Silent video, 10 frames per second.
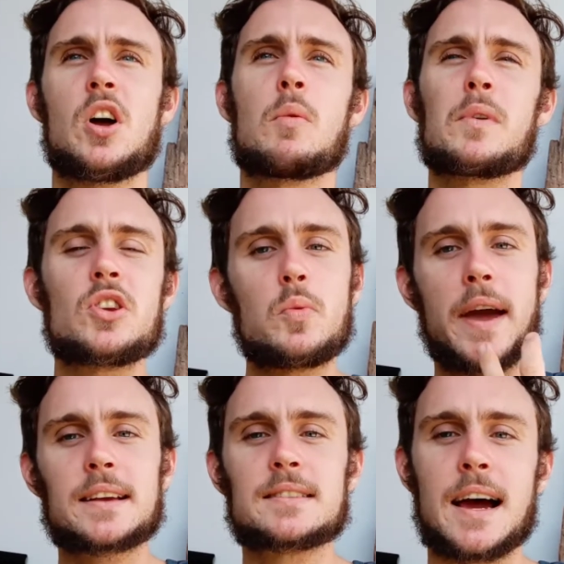When you
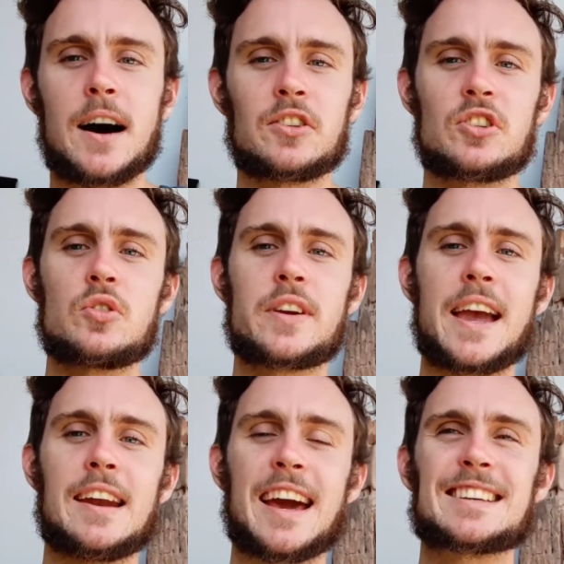exhale, you
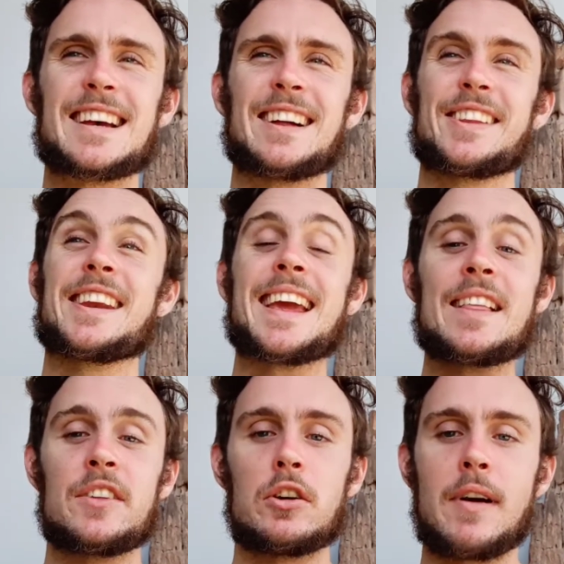can exhale in
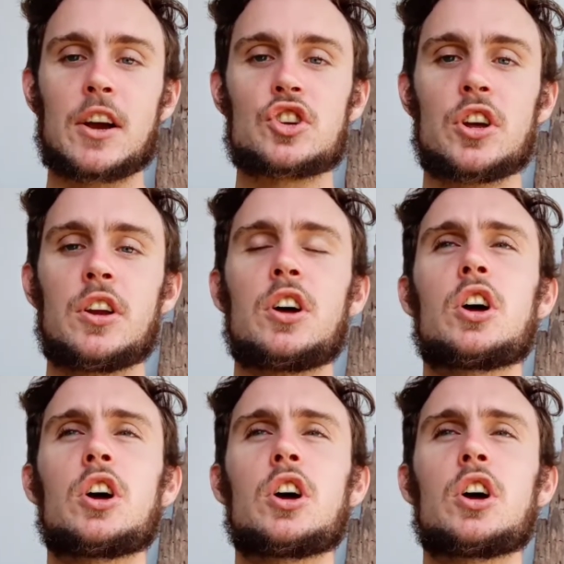either direction.